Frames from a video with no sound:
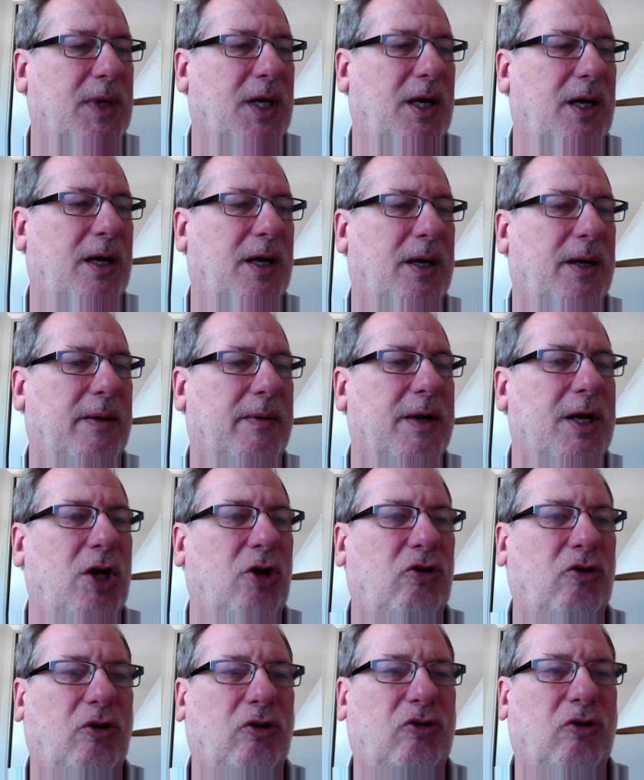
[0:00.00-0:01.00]
Uh,
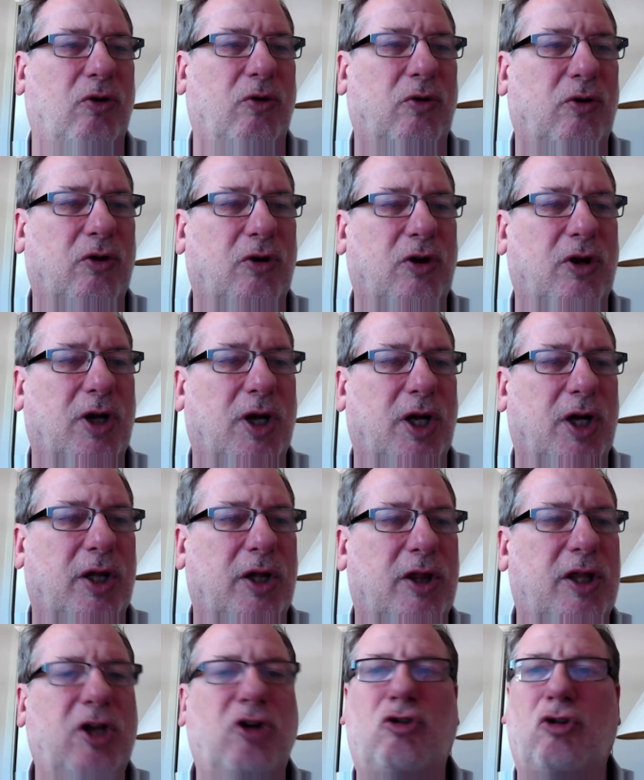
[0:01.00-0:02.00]
so so uh,
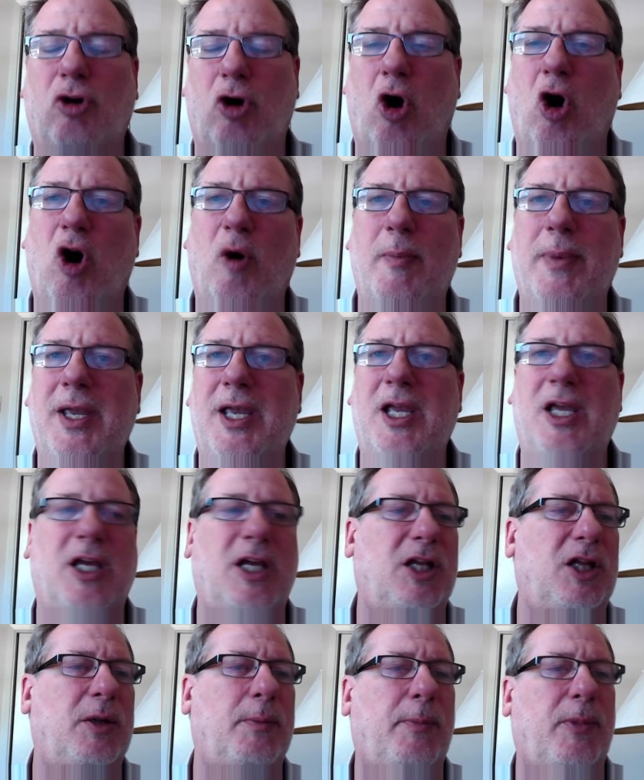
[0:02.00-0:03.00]
these should all be
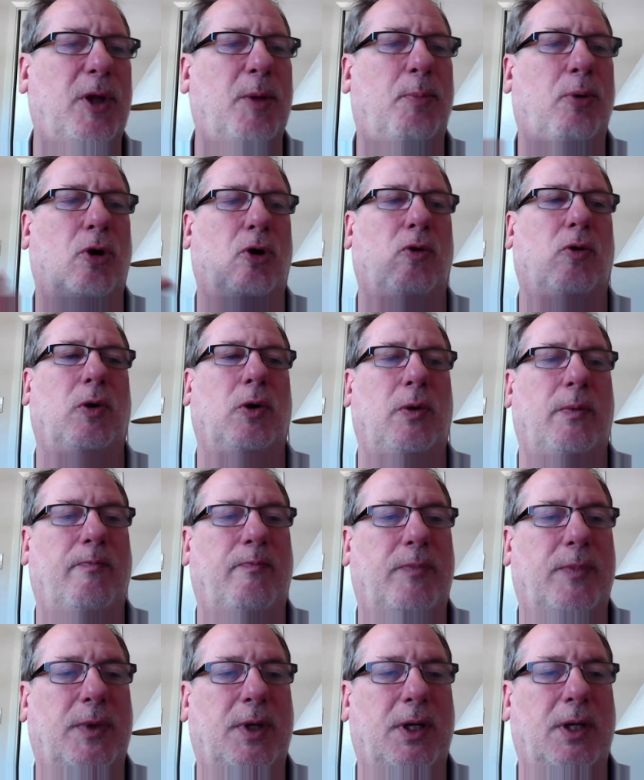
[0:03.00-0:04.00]
in the plural.
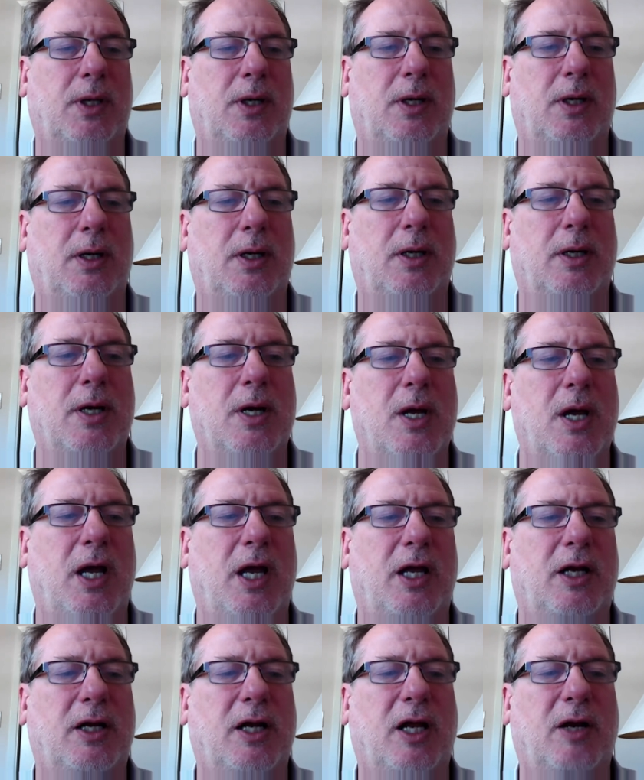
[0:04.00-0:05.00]
Uh,
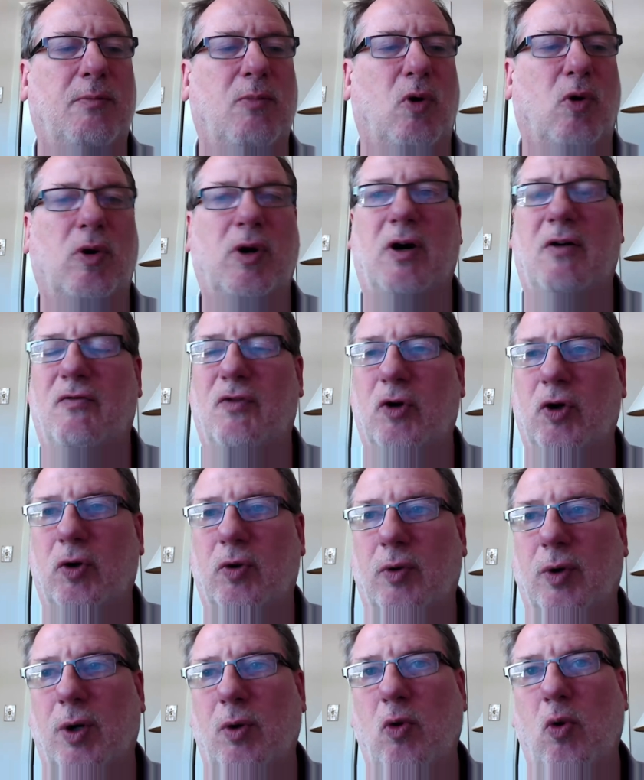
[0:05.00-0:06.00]
and, and
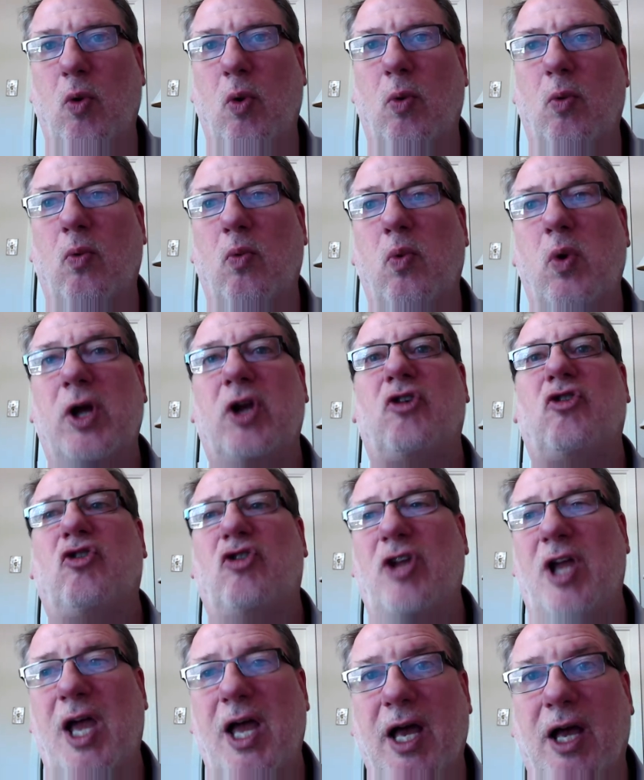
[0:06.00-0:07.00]
moreover, which
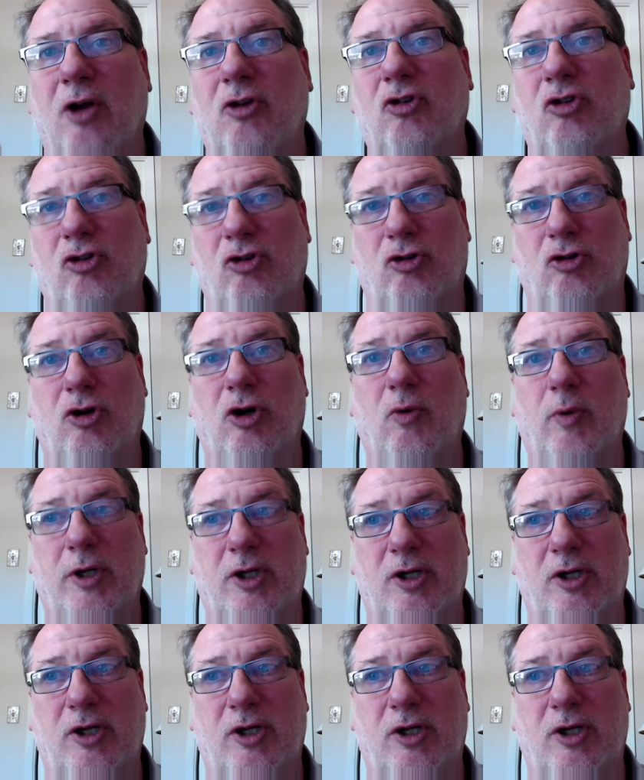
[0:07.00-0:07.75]
texts are we